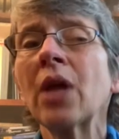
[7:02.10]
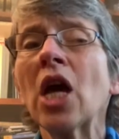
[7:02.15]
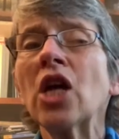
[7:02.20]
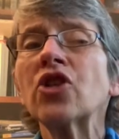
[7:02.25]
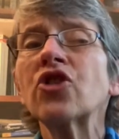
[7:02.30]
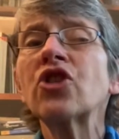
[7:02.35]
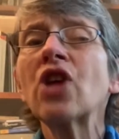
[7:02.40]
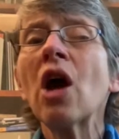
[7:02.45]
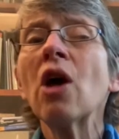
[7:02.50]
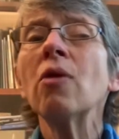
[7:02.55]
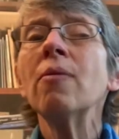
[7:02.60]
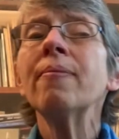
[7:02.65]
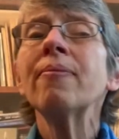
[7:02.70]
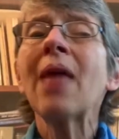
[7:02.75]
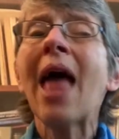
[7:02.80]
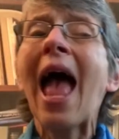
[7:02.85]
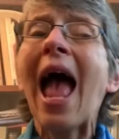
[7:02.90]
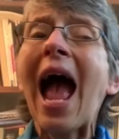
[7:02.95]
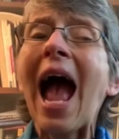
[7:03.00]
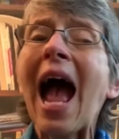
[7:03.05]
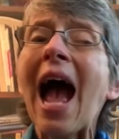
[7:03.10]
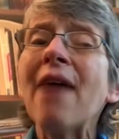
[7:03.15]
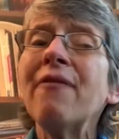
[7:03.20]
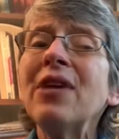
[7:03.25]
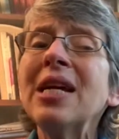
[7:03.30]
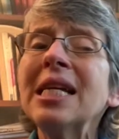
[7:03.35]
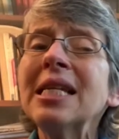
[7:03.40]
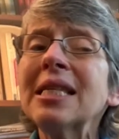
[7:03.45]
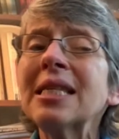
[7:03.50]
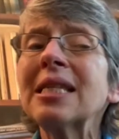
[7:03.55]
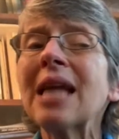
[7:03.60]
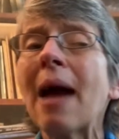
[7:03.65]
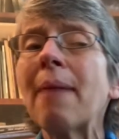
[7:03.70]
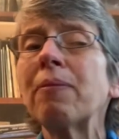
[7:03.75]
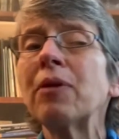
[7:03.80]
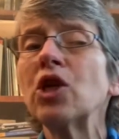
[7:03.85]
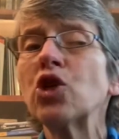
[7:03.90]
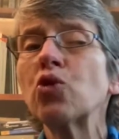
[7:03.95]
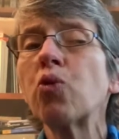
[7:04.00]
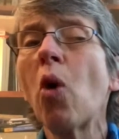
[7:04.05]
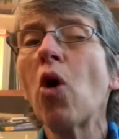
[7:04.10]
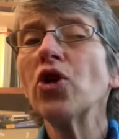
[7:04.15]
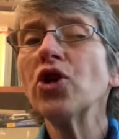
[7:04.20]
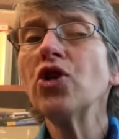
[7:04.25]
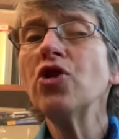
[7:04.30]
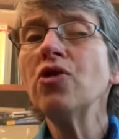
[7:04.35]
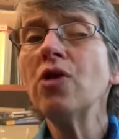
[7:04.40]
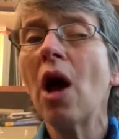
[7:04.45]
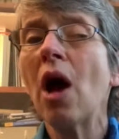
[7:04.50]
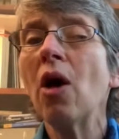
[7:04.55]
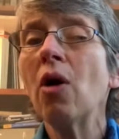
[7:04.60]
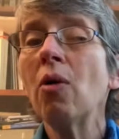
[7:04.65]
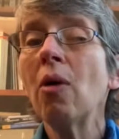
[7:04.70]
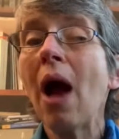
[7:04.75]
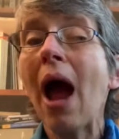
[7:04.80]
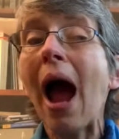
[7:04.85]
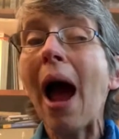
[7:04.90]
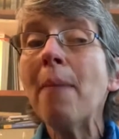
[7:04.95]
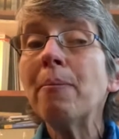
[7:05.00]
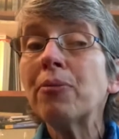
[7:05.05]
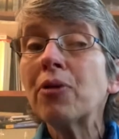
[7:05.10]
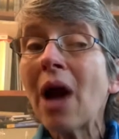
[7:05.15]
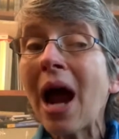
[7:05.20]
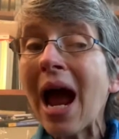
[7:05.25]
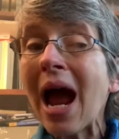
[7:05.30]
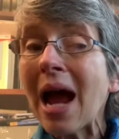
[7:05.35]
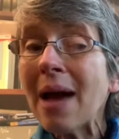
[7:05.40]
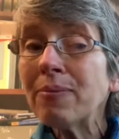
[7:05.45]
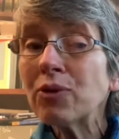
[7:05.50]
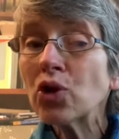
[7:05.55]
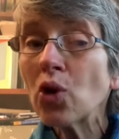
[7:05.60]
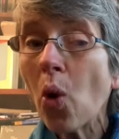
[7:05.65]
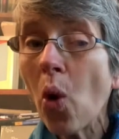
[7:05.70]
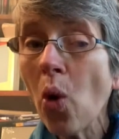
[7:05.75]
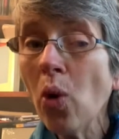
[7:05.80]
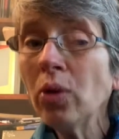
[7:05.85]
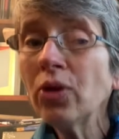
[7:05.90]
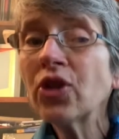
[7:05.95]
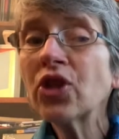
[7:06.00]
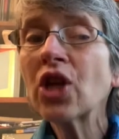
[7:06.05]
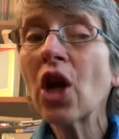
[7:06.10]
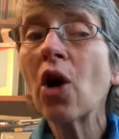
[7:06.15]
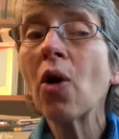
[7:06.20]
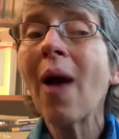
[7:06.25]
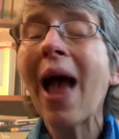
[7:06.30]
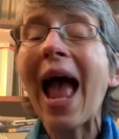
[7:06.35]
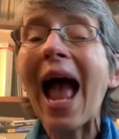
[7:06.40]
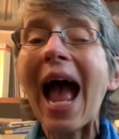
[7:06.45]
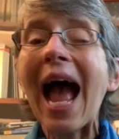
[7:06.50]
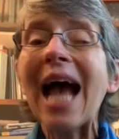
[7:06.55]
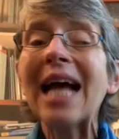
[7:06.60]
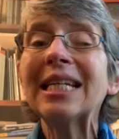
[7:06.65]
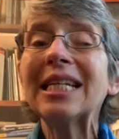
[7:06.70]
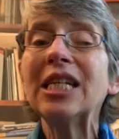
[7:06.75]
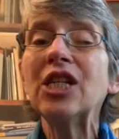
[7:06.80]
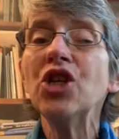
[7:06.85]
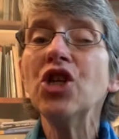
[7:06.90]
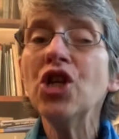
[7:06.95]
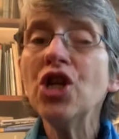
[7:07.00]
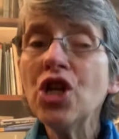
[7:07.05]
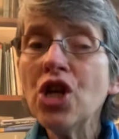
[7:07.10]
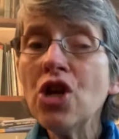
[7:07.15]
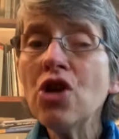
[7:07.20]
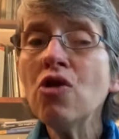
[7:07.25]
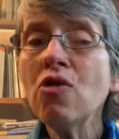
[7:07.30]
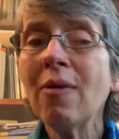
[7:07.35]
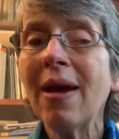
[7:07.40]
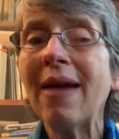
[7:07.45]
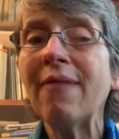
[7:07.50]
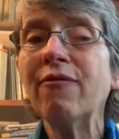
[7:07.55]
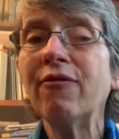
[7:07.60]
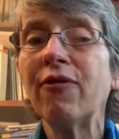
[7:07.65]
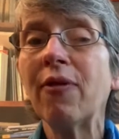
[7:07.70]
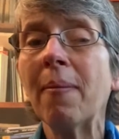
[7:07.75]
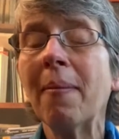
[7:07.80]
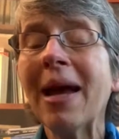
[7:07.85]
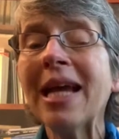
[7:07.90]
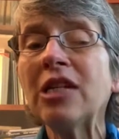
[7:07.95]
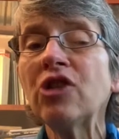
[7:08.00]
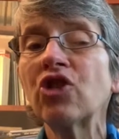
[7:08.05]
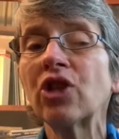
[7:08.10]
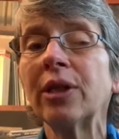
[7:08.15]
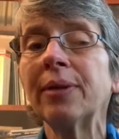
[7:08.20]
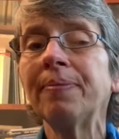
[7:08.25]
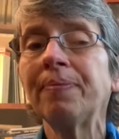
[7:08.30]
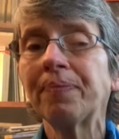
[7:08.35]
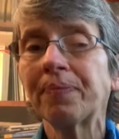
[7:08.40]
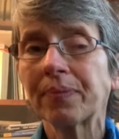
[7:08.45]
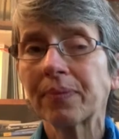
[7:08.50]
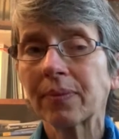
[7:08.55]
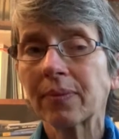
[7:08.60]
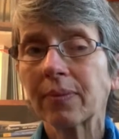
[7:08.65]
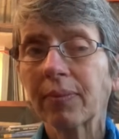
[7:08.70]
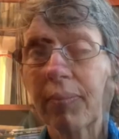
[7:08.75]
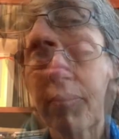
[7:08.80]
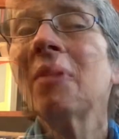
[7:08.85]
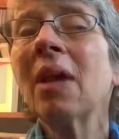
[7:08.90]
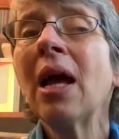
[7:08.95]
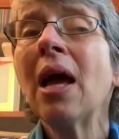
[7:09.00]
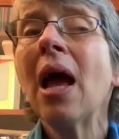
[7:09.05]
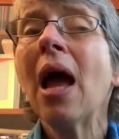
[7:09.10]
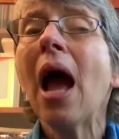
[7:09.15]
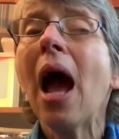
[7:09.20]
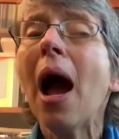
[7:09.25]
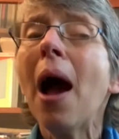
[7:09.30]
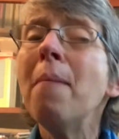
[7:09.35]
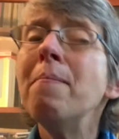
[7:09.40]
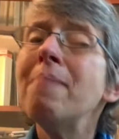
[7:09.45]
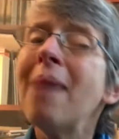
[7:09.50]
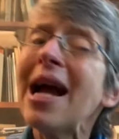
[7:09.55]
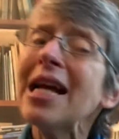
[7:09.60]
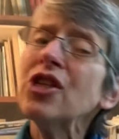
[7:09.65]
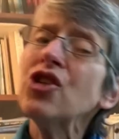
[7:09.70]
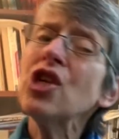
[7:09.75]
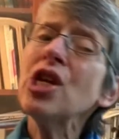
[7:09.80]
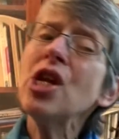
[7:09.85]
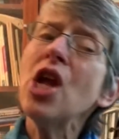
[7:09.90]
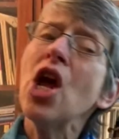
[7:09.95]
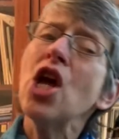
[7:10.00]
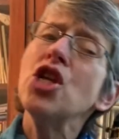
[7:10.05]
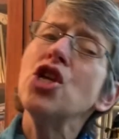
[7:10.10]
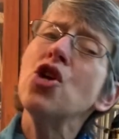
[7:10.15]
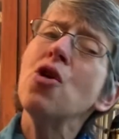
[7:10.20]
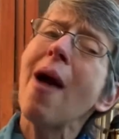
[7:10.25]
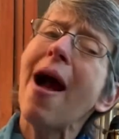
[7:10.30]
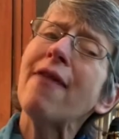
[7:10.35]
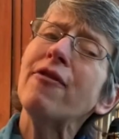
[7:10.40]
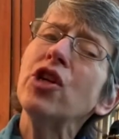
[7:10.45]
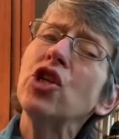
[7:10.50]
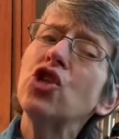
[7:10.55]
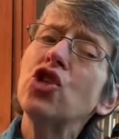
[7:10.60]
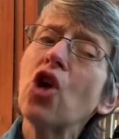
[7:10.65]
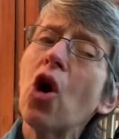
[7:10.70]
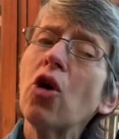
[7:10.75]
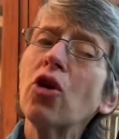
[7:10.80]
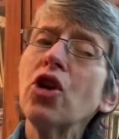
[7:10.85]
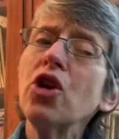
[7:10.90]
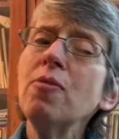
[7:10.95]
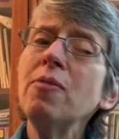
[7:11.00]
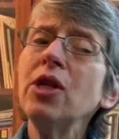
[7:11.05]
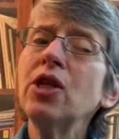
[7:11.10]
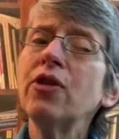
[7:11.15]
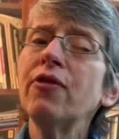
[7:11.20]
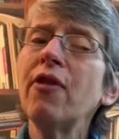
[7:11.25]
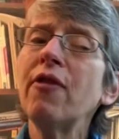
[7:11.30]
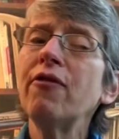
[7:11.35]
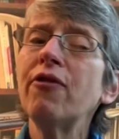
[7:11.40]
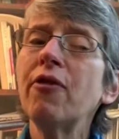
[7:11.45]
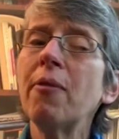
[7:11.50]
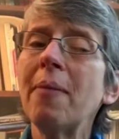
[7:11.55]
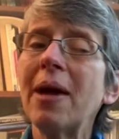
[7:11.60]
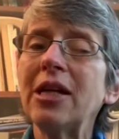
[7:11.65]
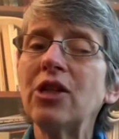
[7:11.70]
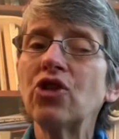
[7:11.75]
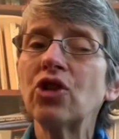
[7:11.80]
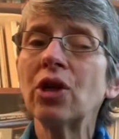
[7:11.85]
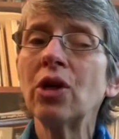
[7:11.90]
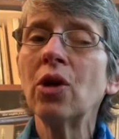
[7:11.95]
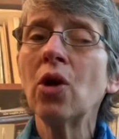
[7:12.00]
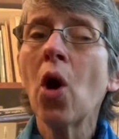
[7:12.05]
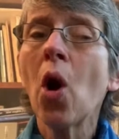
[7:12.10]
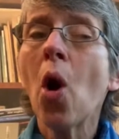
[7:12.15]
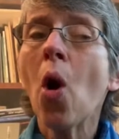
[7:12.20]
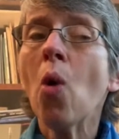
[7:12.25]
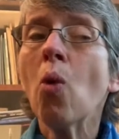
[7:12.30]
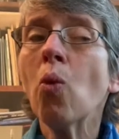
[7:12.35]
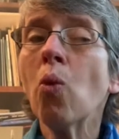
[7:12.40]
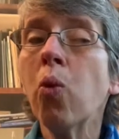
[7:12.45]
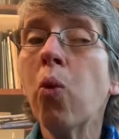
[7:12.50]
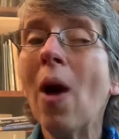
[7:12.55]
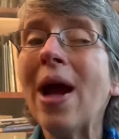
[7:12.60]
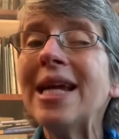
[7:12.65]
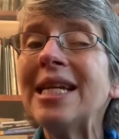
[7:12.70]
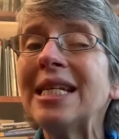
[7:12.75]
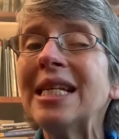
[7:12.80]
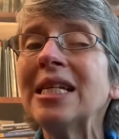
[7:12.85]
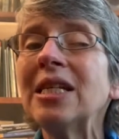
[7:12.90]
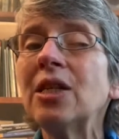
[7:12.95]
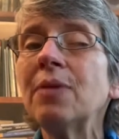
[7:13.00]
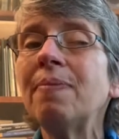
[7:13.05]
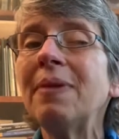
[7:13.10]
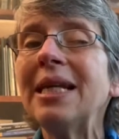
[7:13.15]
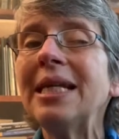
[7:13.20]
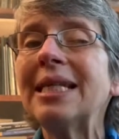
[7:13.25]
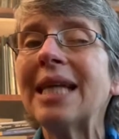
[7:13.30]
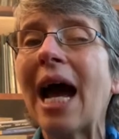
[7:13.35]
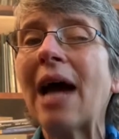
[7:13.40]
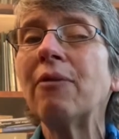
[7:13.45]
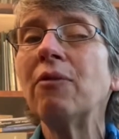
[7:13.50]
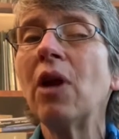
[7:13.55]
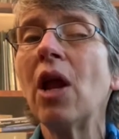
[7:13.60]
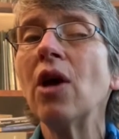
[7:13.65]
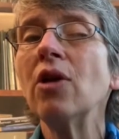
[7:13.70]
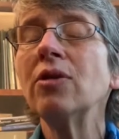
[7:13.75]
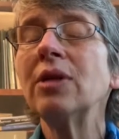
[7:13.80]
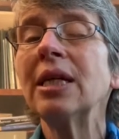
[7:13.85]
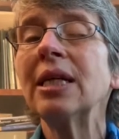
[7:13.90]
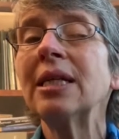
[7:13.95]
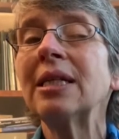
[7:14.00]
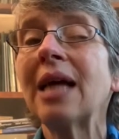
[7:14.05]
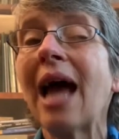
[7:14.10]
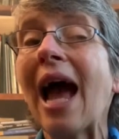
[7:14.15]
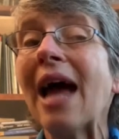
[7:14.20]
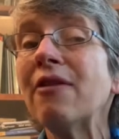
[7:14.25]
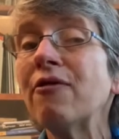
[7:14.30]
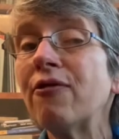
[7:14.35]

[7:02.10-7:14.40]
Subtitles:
So, having established what you know and perhaps also added new information, imagine you have a document of information waiting to be downloaded and